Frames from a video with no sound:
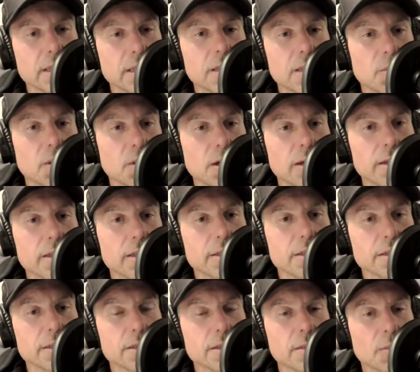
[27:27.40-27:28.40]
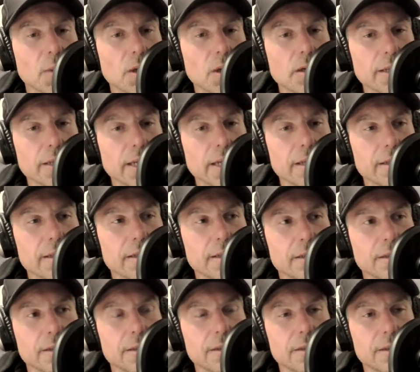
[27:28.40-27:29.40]
not the part. It's just the part that,
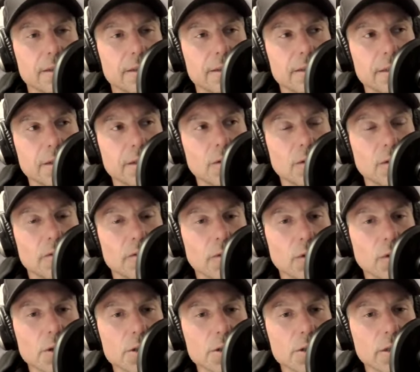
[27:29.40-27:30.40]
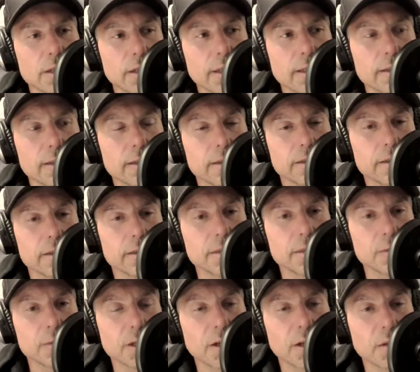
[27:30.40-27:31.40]
unfortunately,
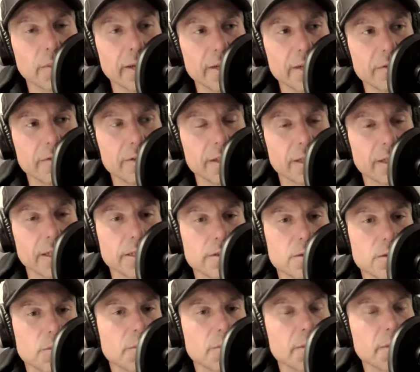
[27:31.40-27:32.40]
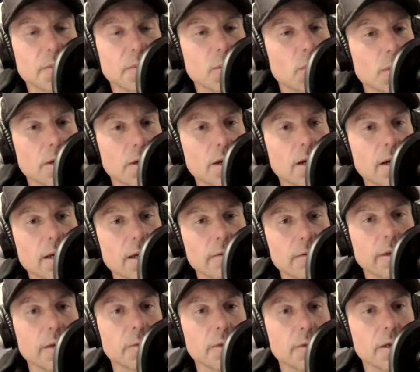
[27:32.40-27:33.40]
we all might feel like Superman, but we're not,
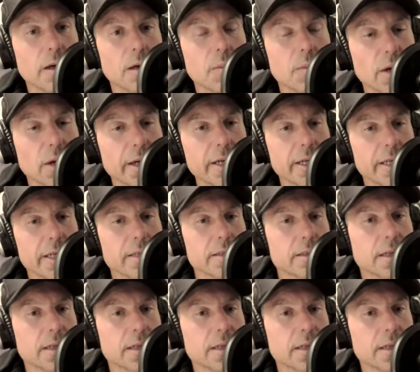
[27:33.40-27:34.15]
right? Our body needs